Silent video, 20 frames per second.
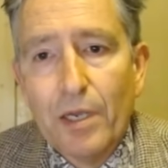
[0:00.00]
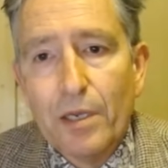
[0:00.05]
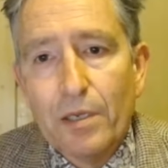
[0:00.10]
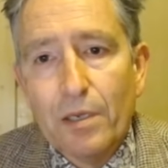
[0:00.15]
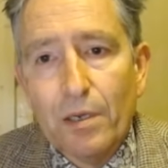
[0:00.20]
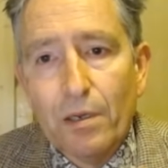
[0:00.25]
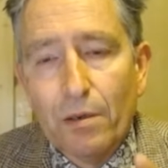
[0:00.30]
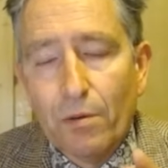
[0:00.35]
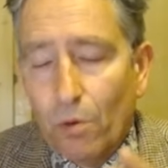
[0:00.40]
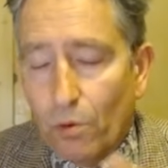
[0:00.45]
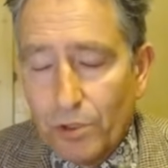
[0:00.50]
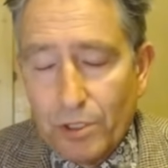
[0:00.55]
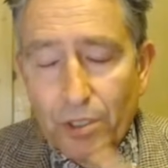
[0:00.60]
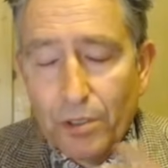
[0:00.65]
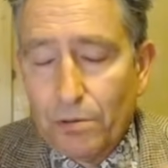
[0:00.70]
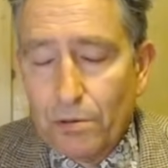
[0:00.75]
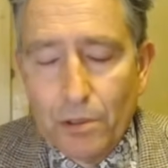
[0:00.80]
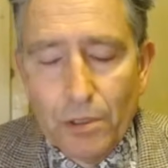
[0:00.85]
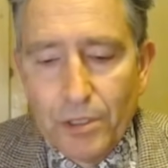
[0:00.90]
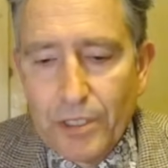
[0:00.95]
or to
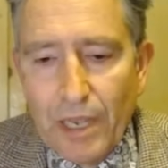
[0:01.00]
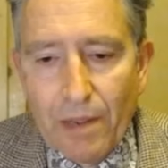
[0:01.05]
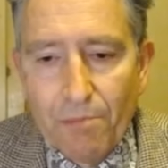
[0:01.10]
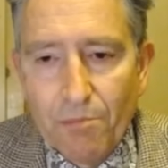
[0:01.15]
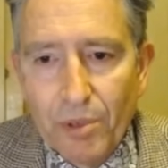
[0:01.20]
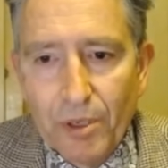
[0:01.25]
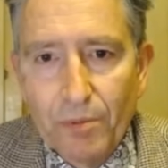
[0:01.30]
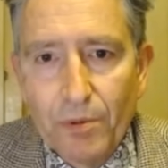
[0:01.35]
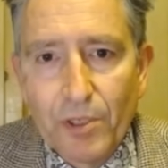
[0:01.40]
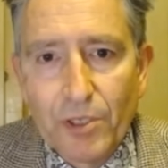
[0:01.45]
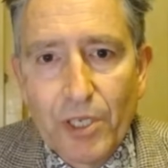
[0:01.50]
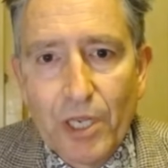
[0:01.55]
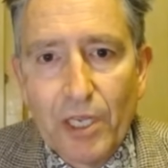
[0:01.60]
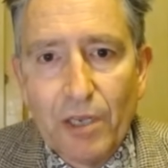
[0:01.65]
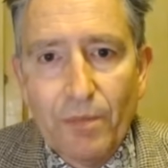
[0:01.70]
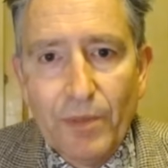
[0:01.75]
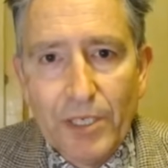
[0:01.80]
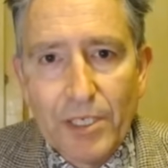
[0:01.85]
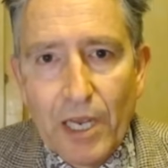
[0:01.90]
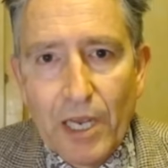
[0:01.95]
10 people and say, give me
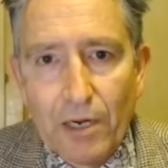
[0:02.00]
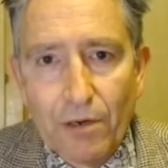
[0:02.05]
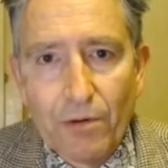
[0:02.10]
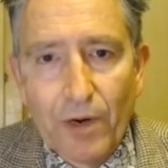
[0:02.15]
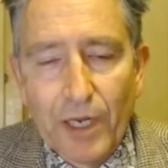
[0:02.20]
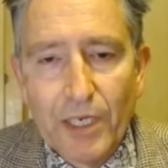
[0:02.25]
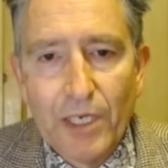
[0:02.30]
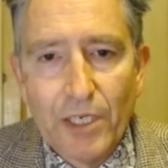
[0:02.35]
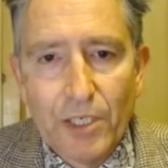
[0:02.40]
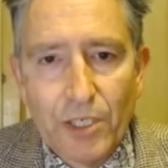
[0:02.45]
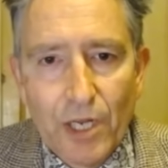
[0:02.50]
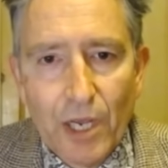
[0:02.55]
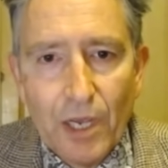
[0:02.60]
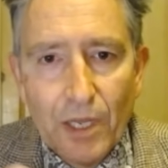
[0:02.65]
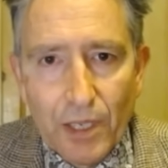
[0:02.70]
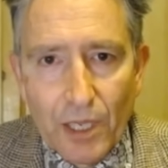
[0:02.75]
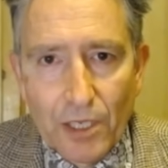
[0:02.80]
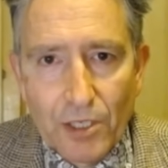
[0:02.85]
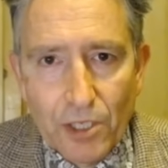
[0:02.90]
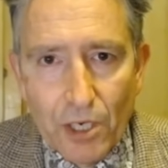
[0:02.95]
10 grand each,
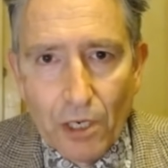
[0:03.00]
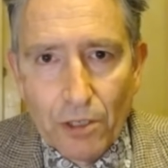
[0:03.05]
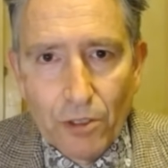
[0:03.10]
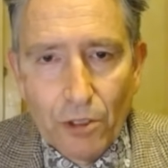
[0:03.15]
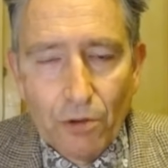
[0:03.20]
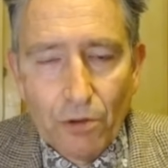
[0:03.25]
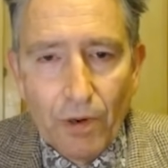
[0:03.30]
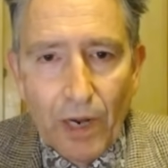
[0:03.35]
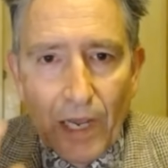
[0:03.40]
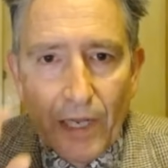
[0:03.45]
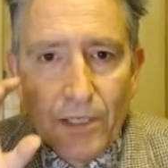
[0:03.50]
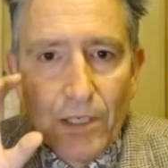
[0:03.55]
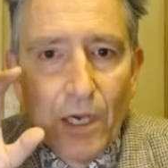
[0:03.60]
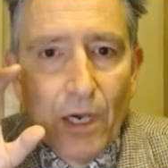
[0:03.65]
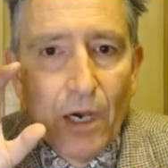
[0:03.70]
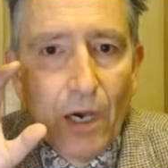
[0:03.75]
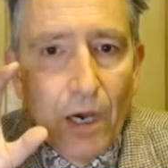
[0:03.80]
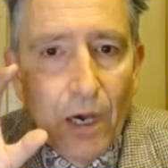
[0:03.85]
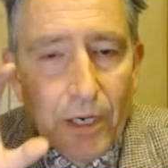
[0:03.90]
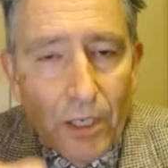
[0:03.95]
that's 100 grand.
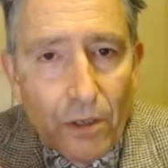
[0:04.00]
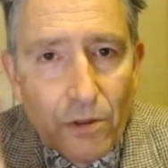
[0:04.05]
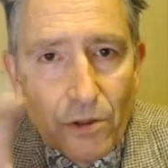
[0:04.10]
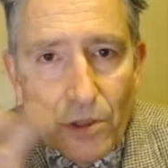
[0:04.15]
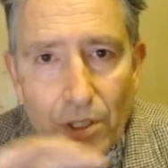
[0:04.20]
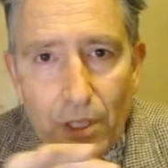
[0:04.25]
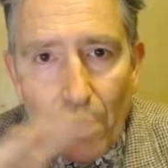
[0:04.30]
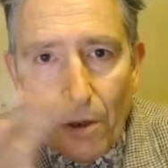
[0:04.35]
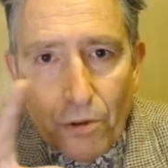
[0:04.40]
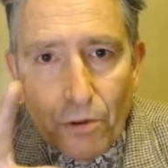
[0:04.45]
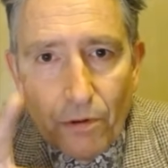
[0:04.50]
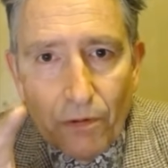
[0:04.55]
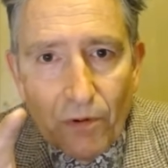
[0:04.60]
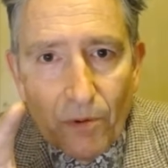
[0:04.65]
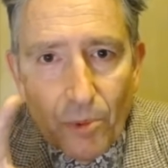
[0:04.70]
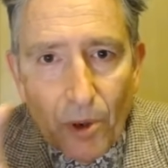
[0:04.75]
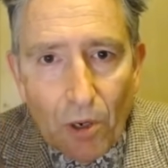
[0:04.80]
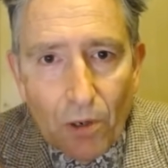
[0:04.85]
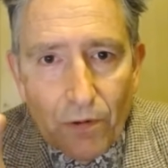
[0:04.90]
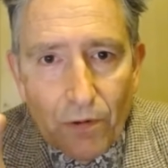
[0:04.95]
I go to the owner of a
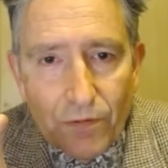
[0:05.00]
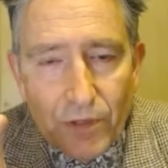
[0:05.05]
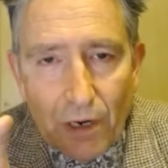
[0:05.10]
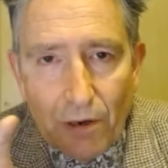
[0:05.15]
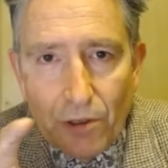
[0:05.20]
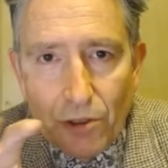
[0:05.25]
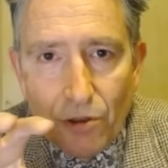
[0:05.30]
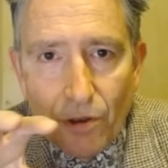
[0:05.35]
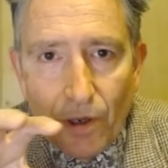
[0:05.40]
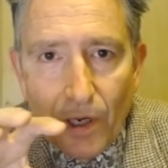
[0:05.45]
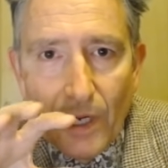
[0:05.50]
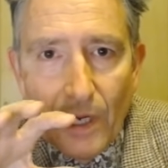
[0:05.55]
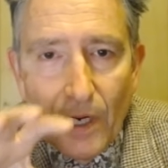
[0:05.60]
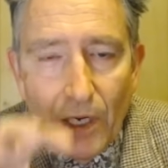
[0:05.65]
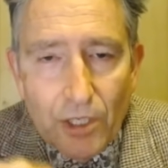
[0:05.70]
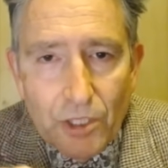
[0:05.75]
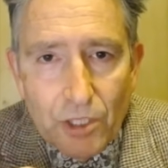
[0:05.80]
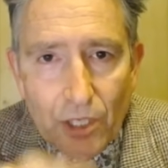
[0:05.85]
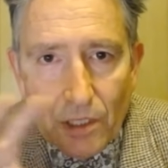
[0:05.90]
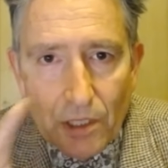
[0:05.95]
block of territory
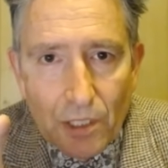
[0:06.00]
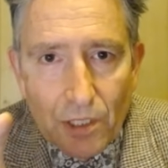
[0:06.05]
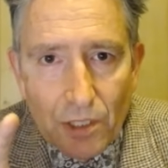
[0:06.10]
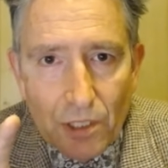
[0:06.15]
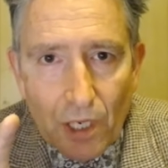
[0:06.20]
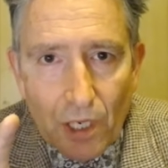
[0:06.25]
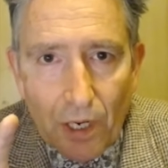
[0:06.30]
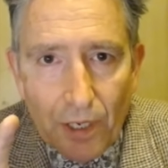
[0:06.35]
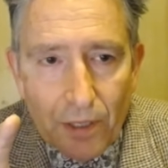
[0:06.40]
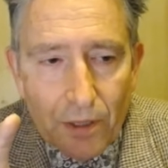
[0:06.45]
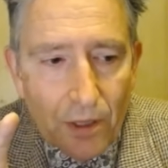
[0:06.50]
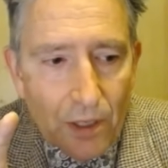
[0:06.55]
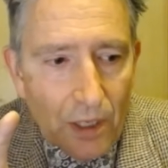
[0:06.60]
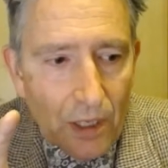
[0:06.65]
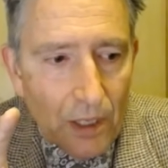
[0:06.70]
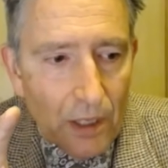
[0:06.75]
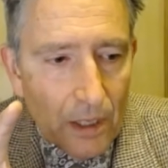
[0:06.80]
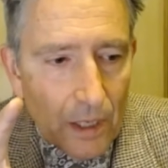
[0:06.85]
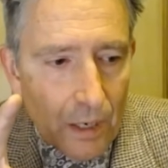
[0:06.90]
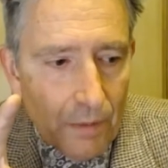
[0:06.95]
just inside the
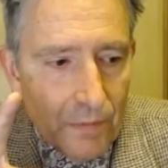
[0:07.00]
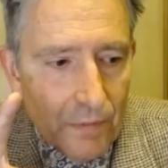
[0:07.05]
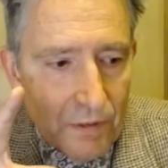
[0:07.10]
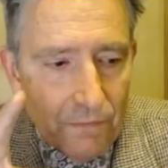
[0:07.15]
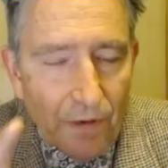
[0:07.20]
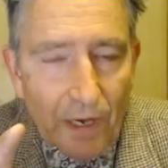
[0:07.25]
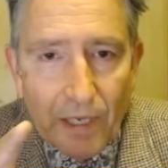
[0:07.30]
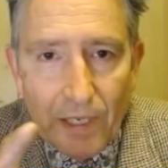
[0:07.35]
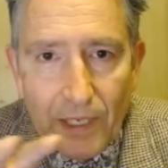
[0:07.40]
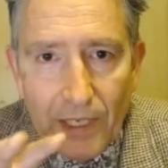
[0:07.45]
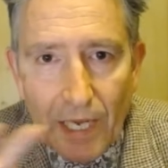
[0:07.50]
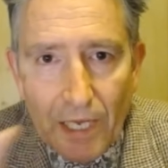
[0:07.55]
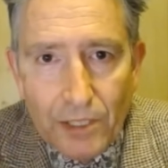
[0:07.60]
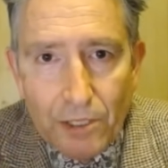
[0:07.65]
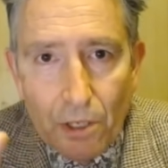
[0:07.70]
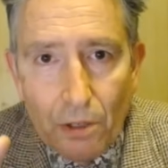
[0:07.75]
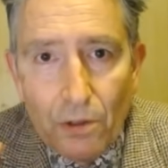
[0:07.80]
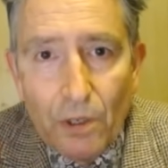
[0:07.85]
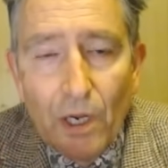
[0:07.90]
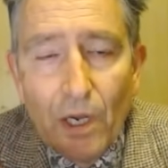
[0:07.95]
invader ghetto,
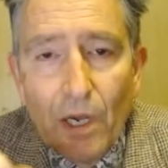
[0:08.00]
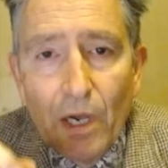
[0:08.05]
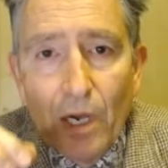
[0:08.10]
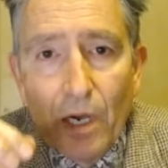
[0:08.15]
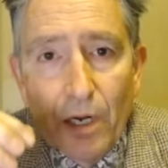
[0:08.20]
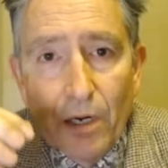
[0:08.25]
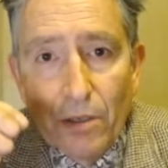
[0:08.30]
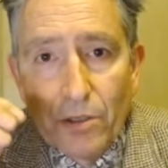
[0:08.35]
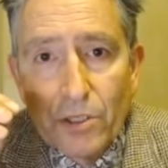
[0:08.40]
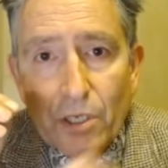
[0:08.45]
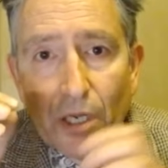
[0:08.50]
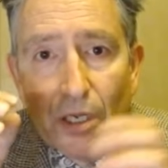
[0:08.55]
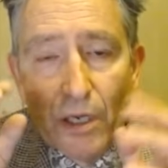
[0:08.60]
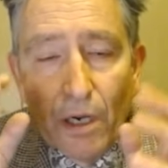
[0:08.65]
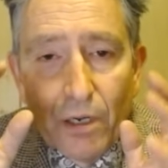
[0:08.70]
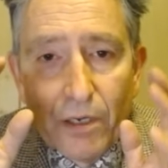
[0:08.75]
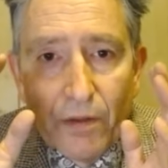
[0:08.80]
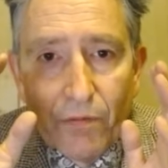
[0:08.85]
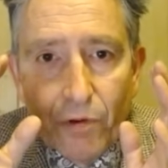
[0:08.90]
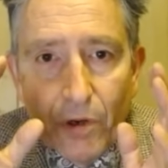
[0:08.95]
and I'll say, I'll
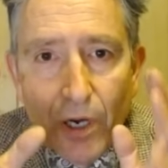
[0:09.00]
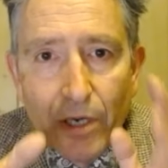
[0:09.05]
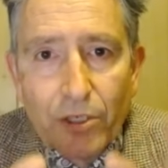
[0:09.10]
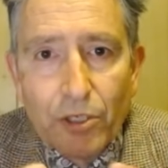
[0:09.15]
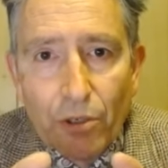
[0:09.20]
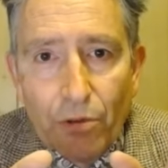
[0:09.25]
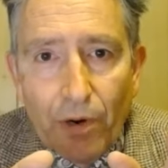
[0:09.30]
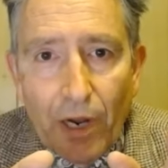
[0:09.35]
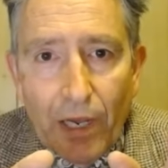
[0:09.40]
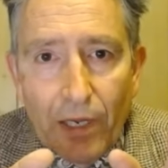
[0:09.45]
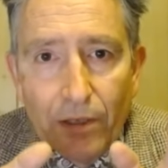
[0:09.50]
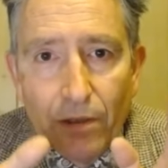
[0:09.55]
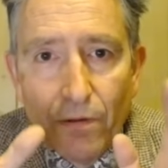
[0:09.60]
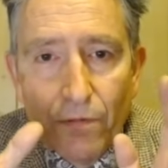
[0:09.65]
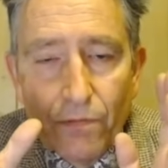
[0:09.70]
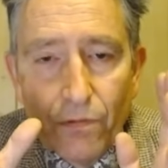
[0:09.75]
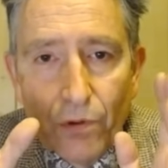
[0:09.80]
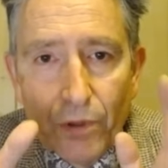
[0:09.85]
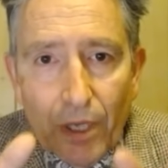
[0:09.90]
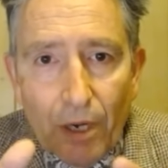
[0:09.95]
give you 100 grand
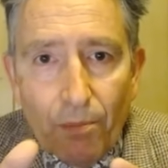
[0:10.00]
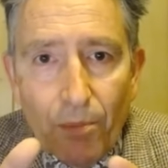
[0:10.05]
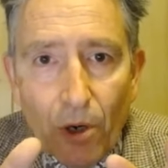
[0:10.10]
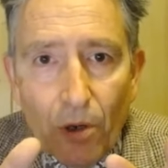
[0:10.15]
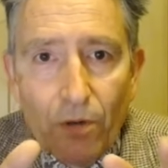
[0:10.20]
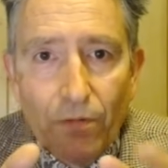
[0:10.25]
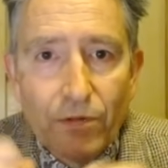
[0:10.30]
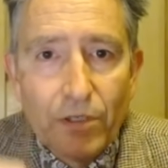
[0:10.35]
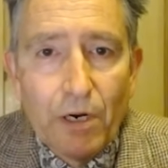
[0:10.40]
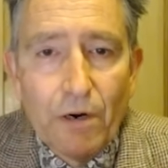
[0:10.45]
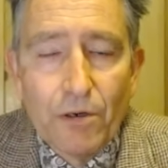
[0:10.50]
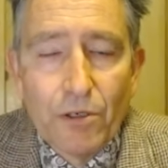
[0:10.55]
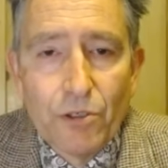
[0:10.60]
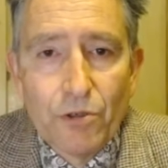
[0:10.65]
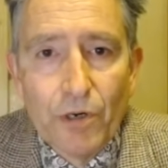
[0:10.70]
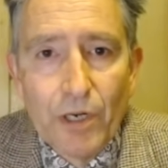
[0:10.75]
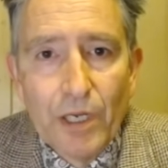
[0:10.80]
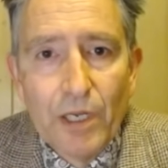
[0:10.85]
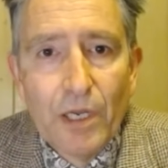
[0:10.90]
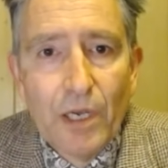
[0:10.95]
for that block of territory.